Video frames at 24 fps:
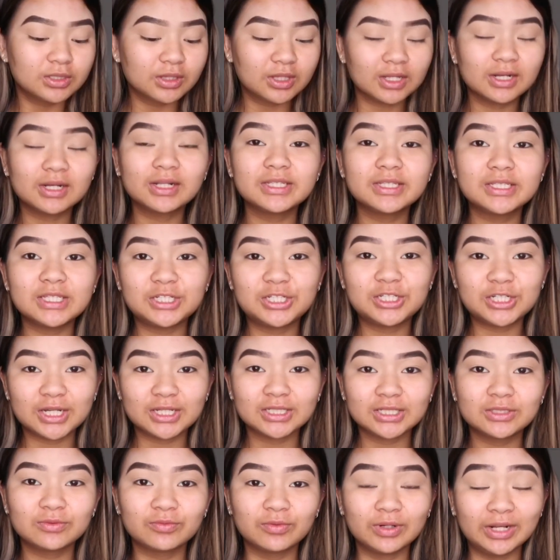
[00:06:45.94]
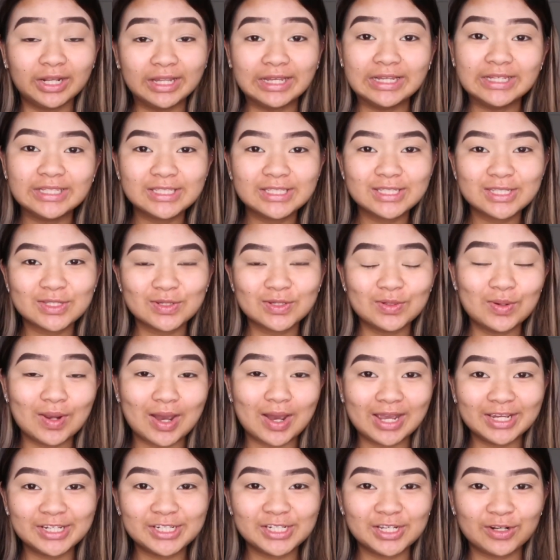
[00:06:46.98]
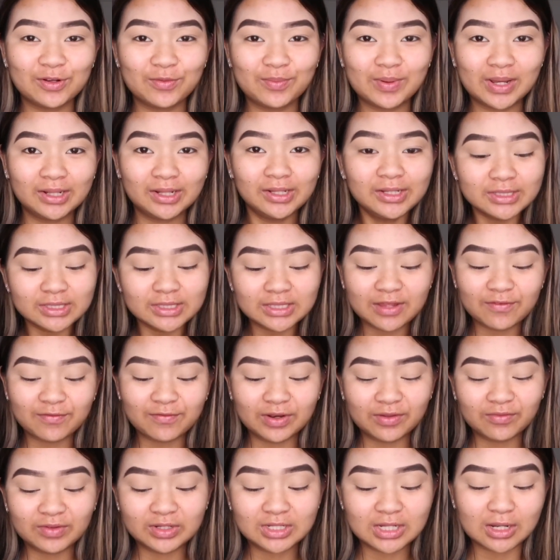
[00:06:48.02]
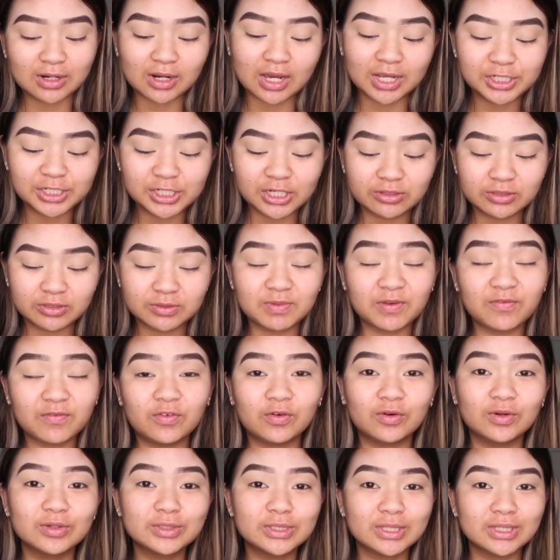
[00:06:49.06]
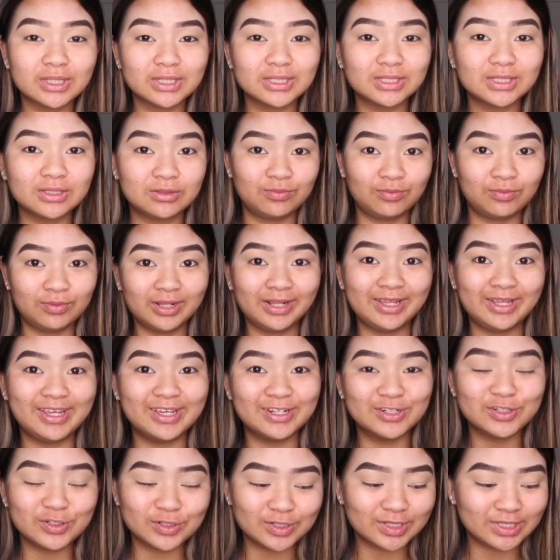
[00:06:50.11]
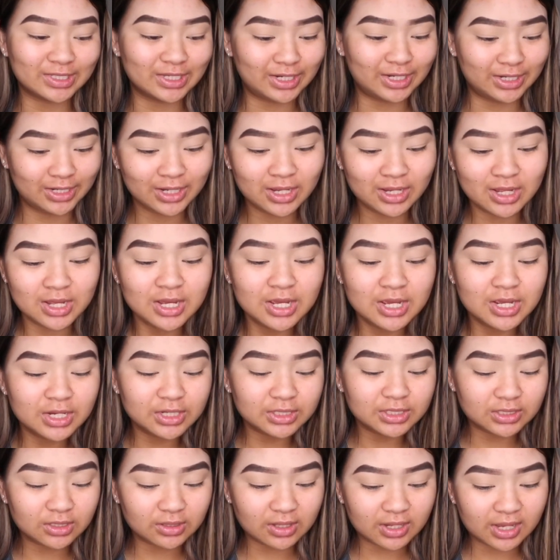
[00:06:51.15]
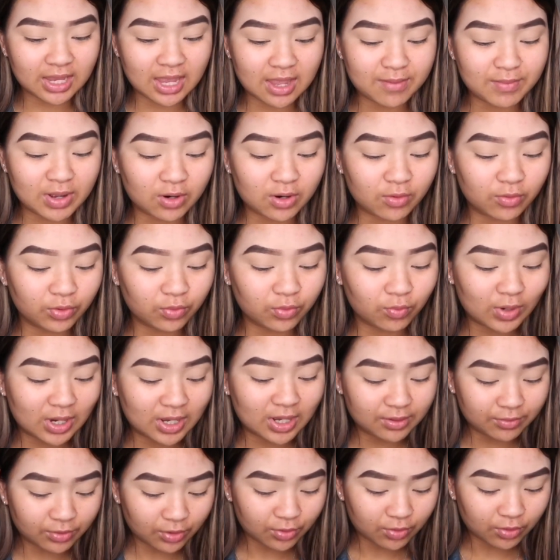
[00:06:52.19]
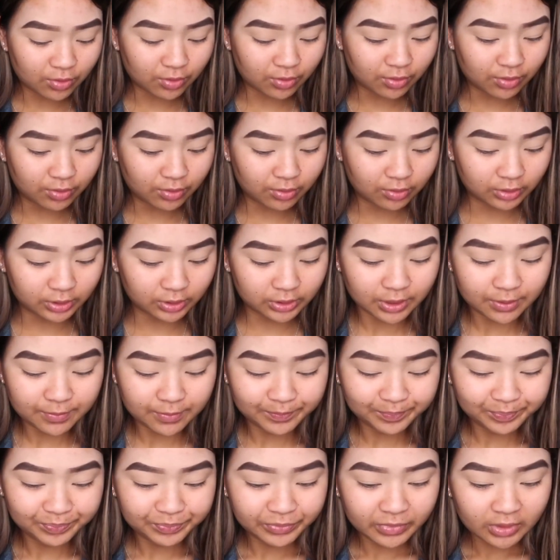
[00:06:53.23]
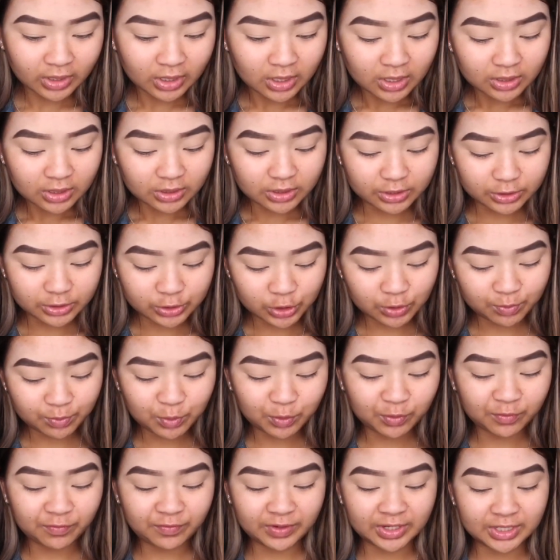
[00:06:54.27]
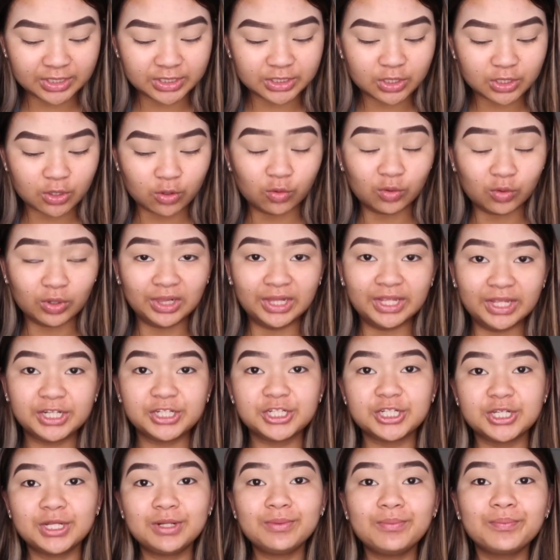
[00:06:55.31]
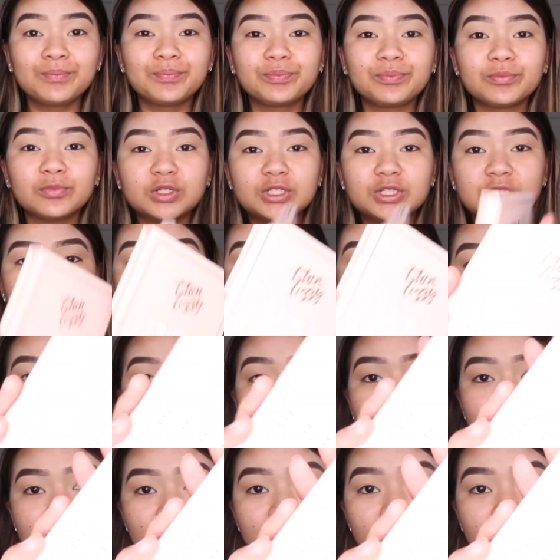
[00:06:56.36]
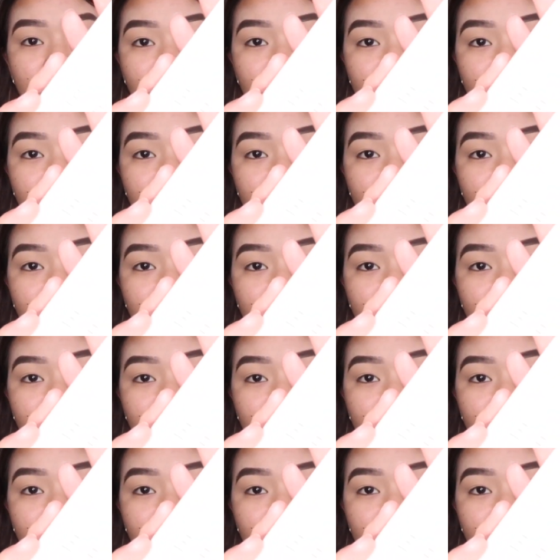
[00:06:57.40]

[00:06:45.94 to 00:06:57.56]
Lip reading: Thin Lizzy just released 2 eyeshadow palettes. They've never done eyeshadows before, so this is really interesting. So they came out with one called the Triple Effect Cool Collection, which is this.